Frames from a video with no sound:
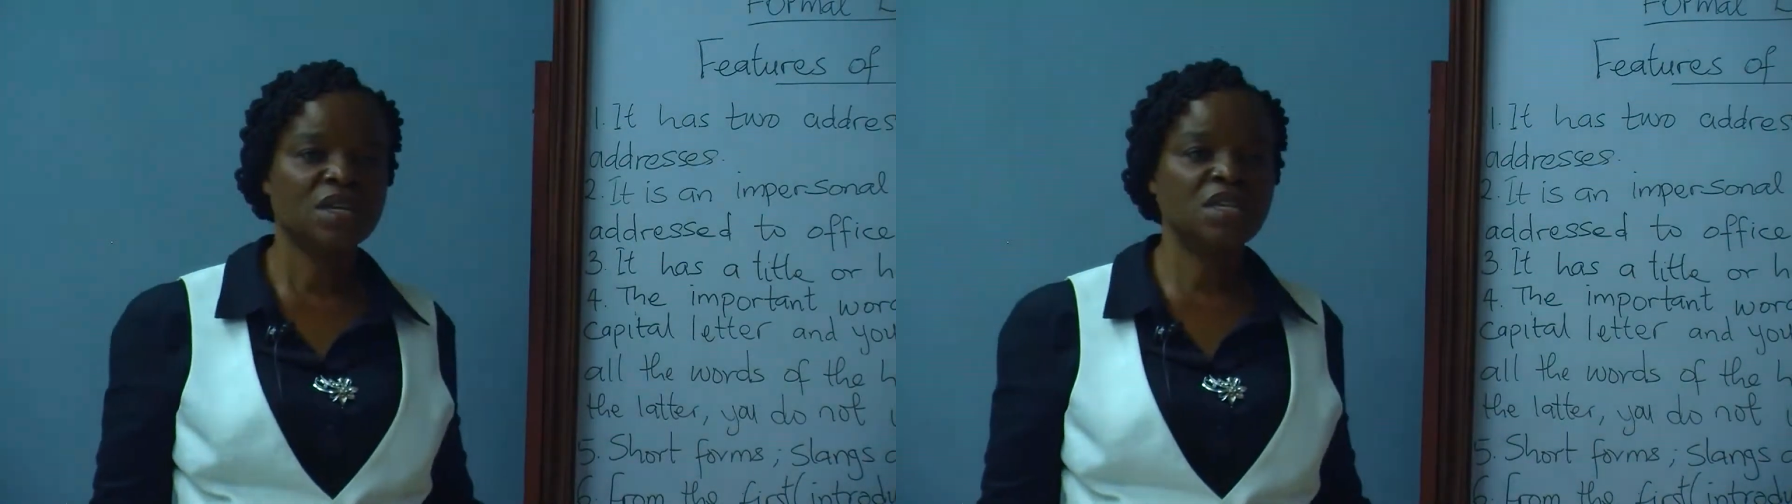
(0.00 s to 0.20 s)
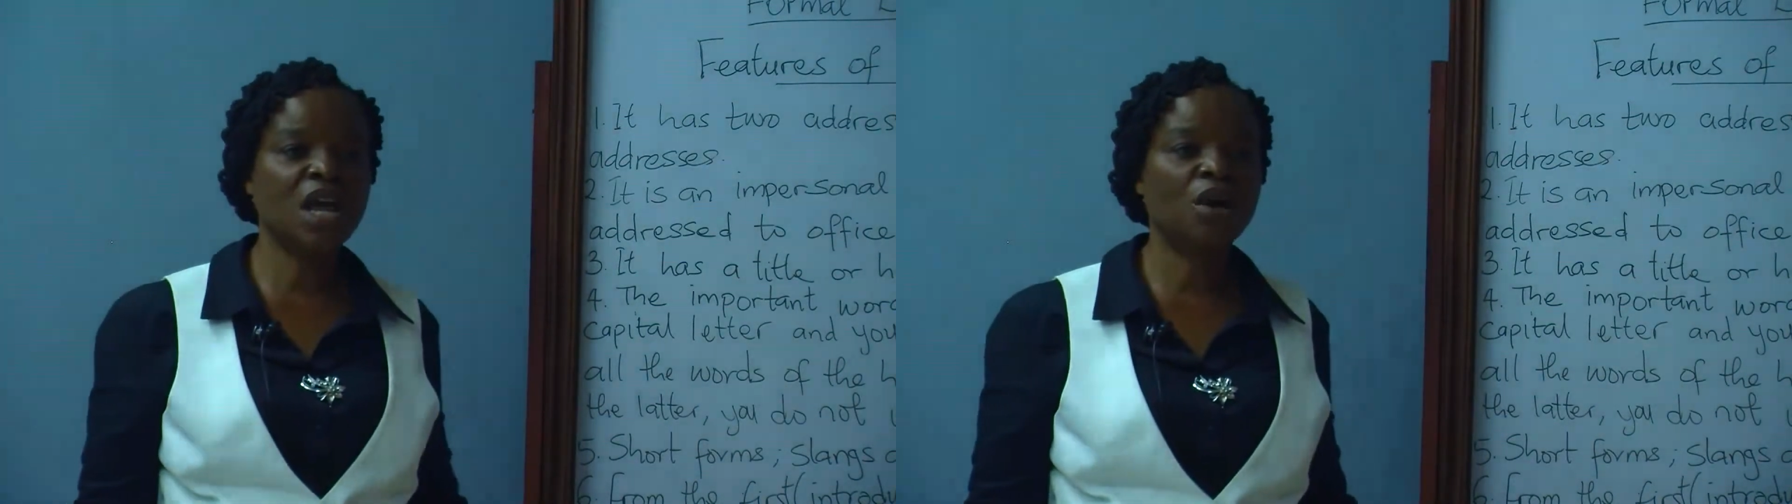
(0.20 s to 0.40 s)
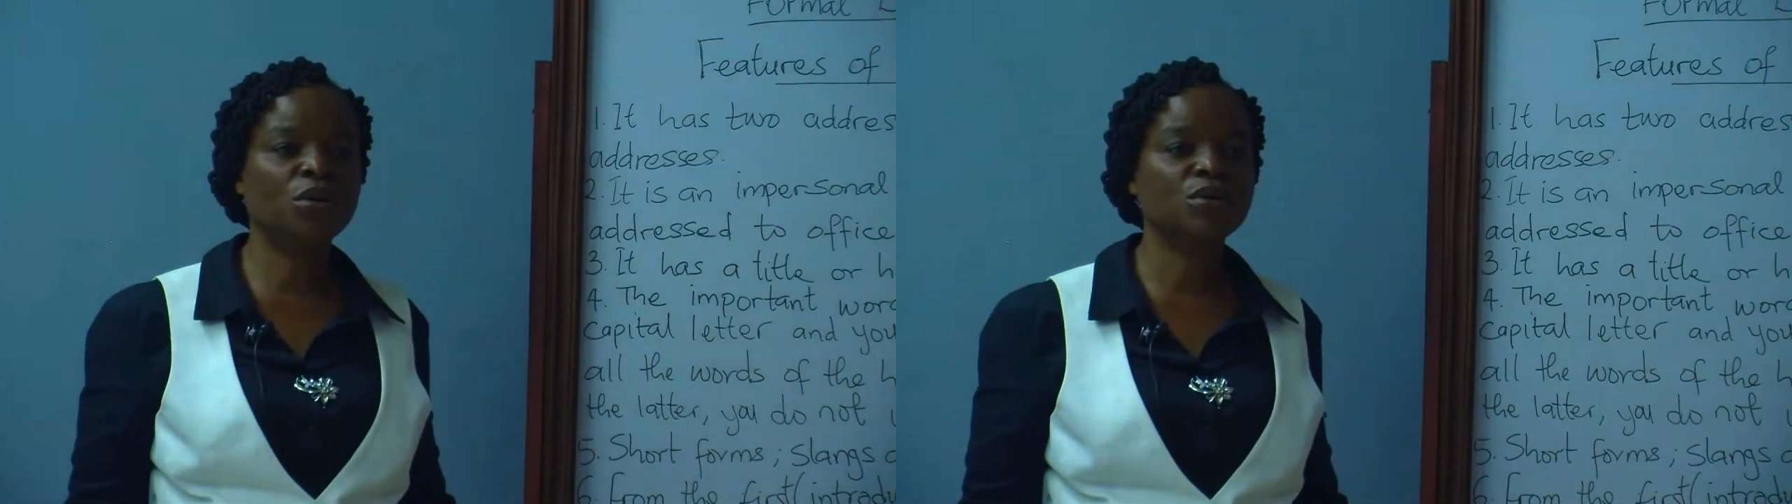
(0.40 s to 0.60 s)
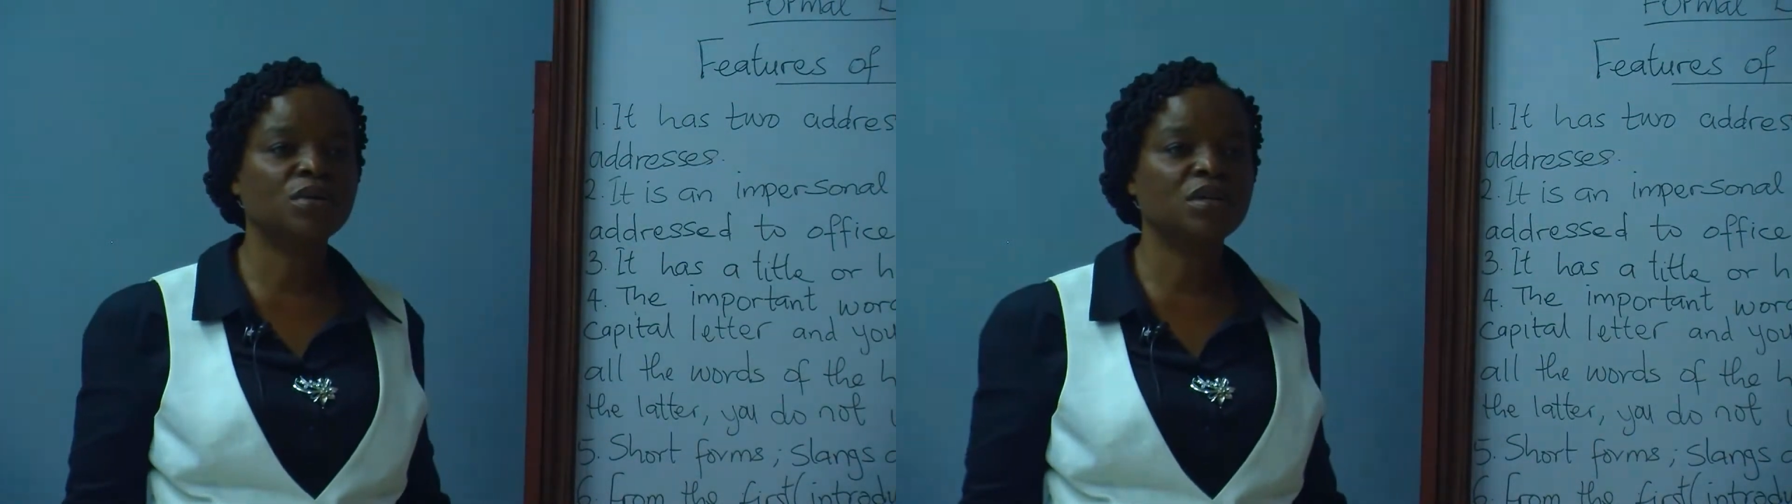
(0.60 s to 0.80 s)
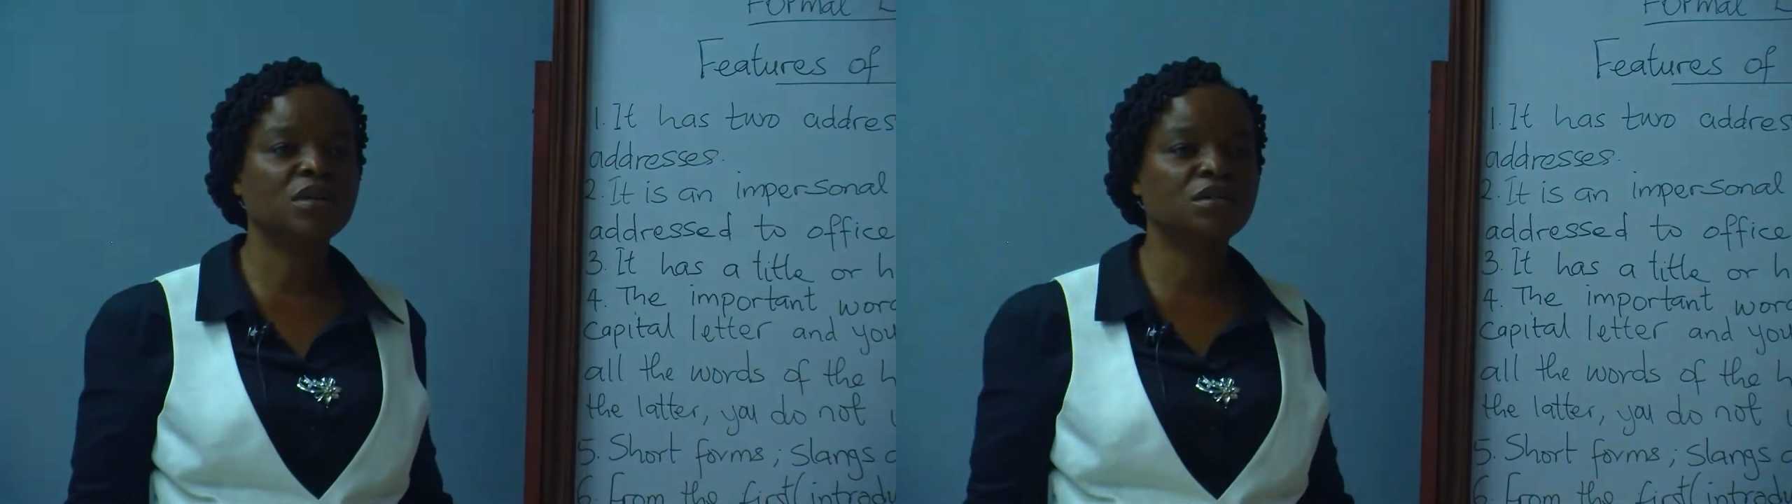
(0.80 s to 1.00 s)
Now,
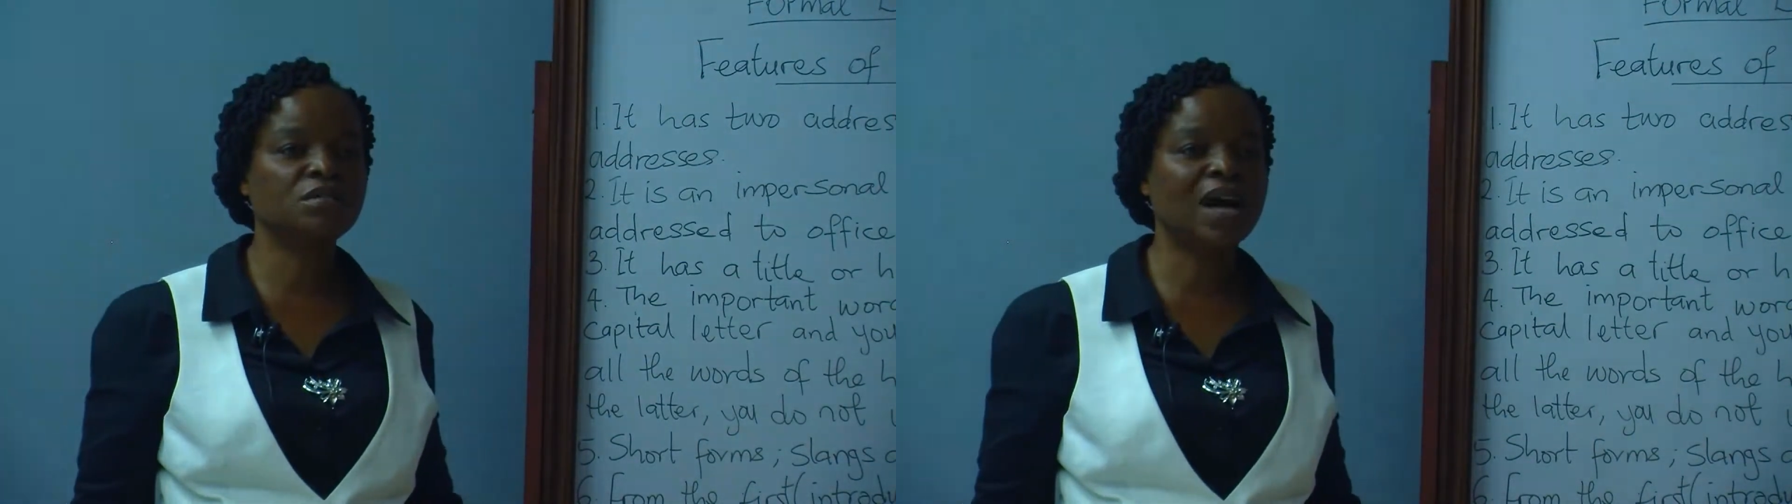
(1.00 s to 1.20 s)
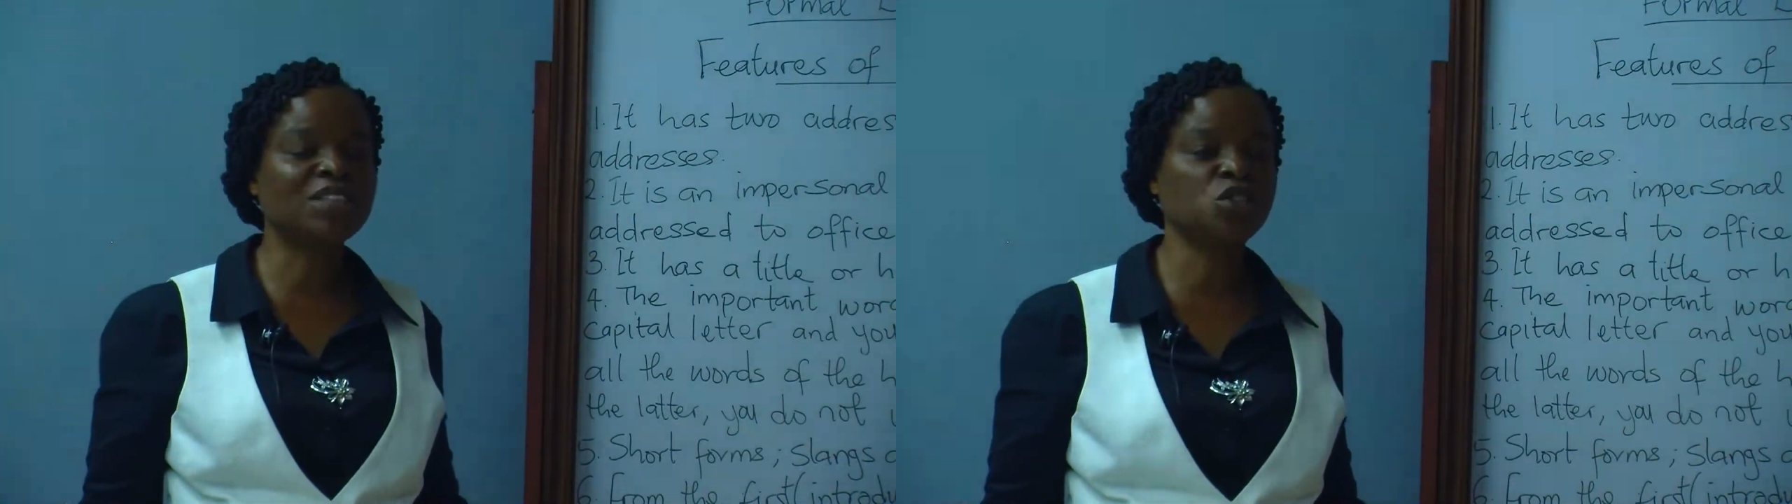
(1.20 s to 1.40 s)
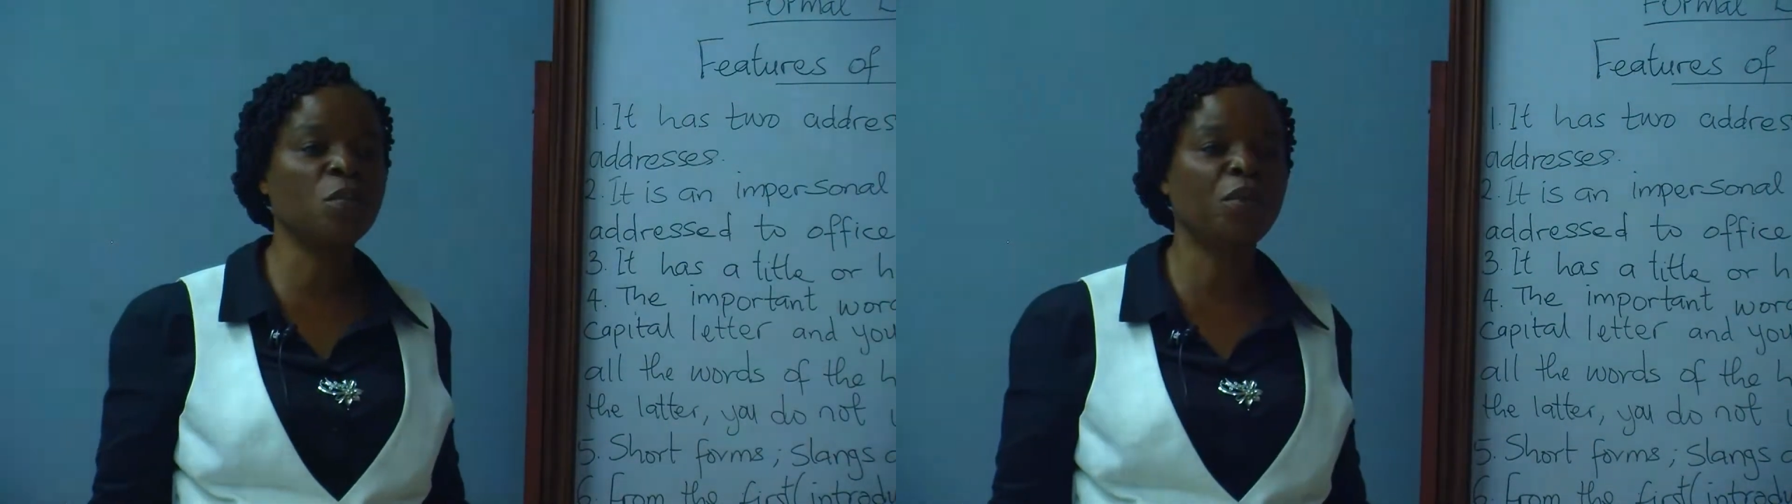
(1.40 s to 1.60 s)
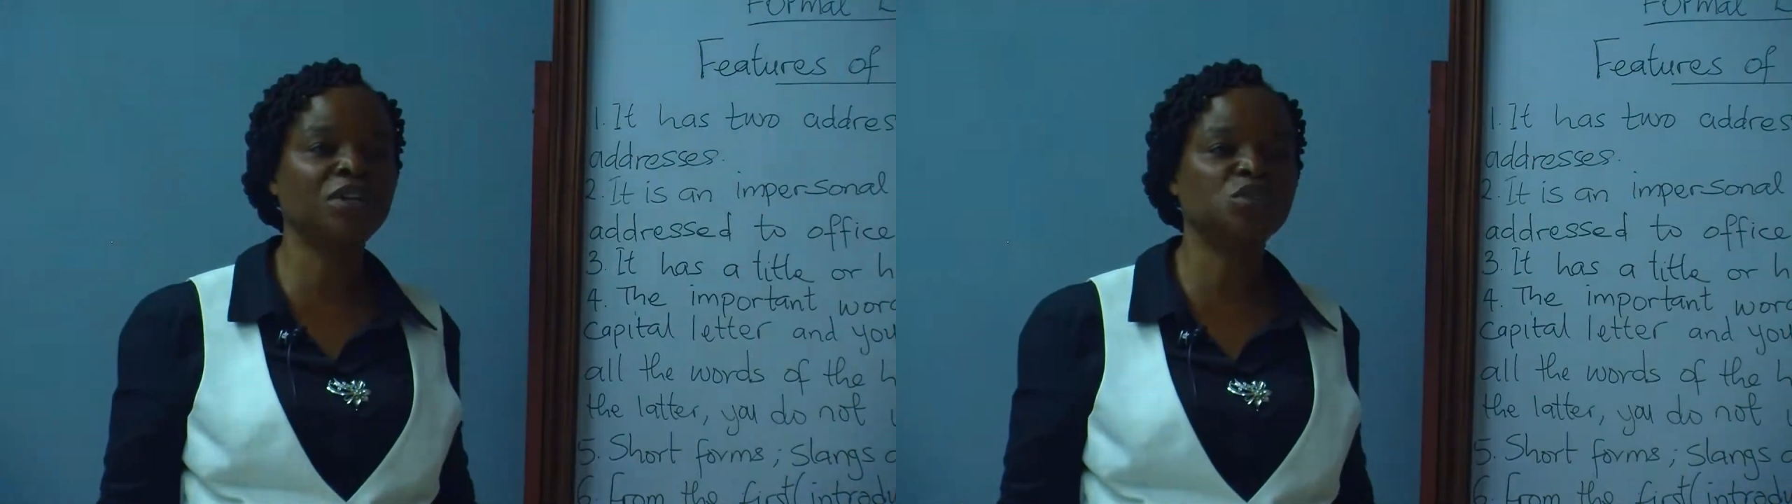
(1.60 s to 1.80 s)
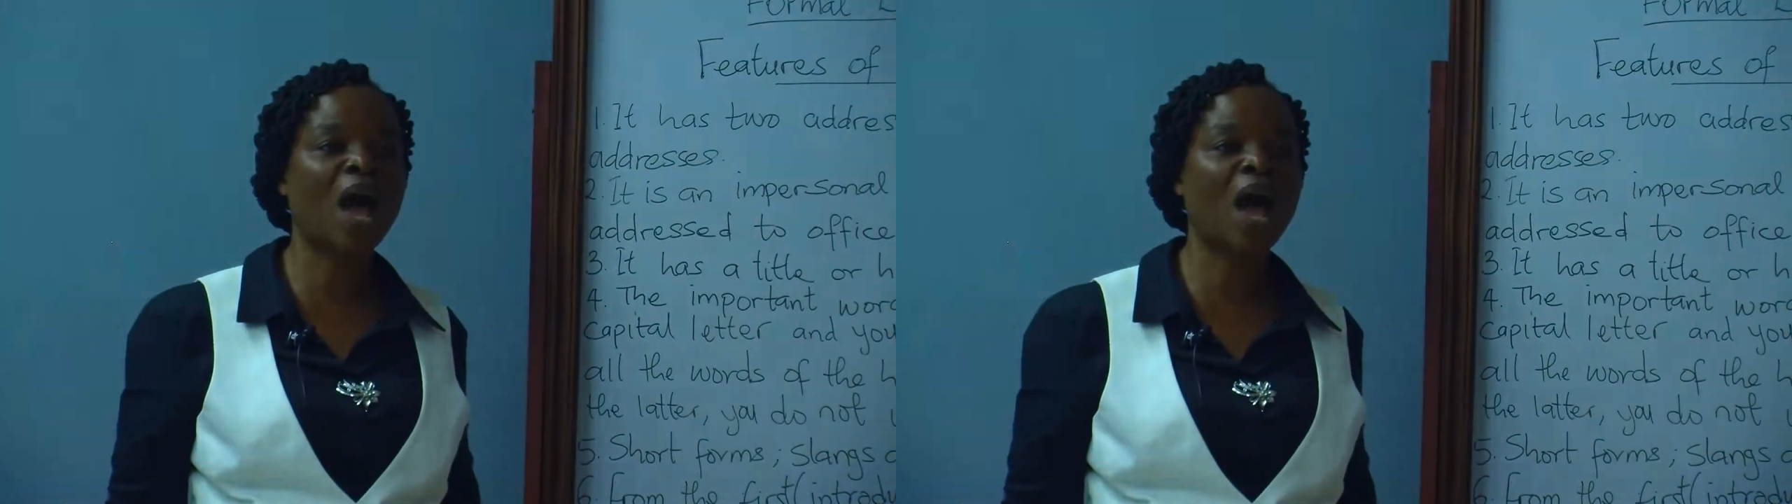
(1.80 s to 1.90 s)
at some point,